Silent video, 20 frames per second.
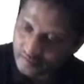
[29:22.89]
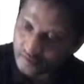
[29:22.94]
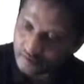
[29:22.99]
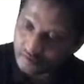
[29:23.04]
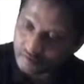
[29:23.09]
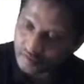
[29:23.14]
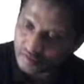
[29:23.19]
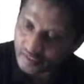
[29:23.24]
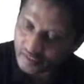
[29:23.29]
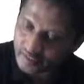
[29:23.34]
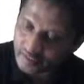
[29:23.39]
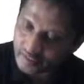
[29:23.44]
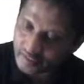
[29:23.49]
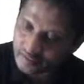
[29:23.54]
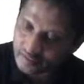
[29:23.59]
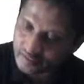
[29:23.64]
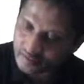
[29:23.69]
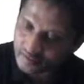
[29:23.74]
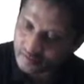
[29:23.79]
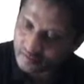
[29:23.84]
to sin
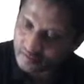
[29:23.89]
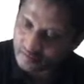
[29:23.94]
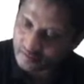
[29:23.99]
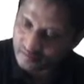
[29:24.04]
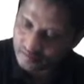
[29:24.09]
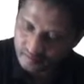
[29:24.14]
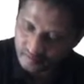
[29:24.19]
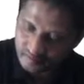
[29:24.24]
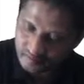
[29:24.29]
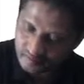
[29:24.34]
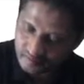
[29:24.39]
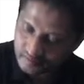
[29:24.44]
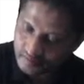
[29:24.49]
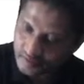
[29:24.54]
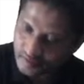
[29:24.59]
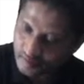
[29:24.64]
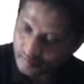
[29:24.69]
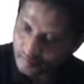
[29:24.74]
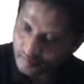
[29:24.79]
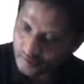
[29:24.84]
x
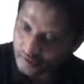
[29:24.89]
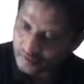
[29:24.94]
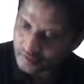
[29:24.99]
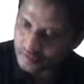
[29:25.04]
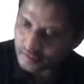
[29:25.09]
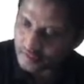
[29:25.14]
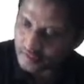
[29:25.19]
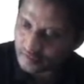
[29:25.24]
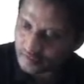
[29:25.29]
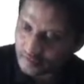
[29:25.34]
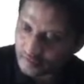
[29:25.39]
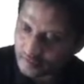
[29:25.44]
plus c.